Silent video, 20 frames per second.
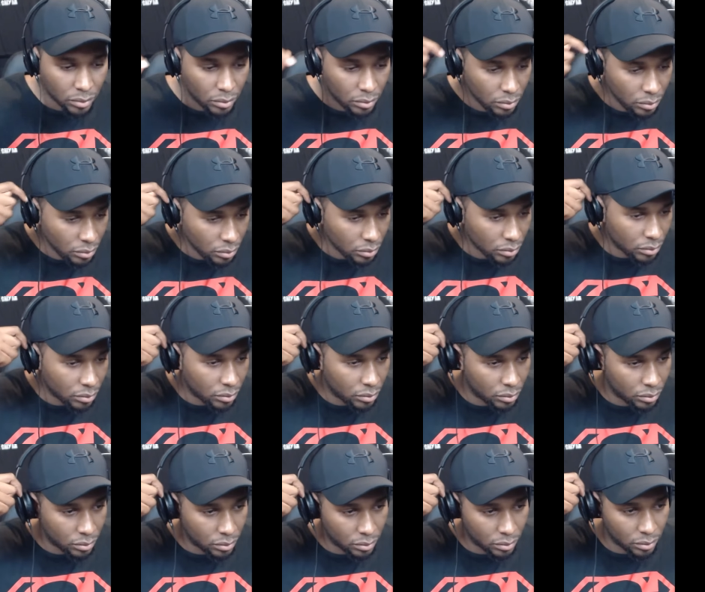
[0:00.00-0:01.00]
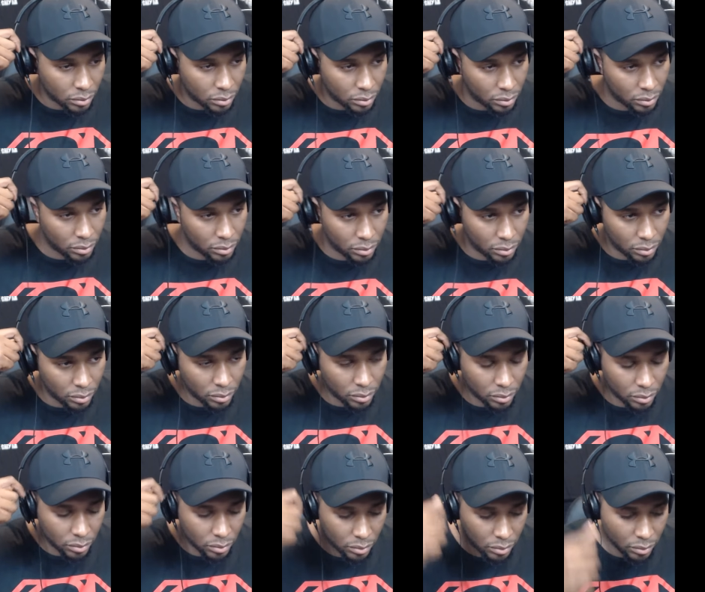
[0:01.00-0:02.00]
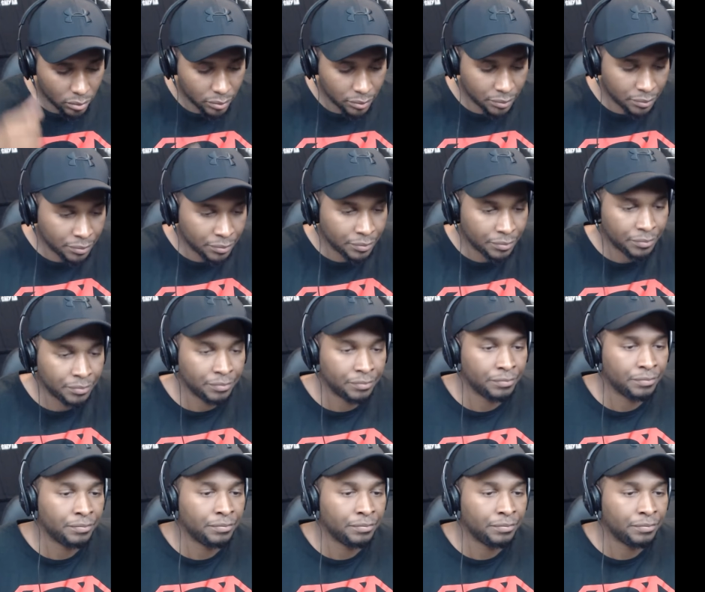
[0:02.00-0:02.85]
Nothing is said.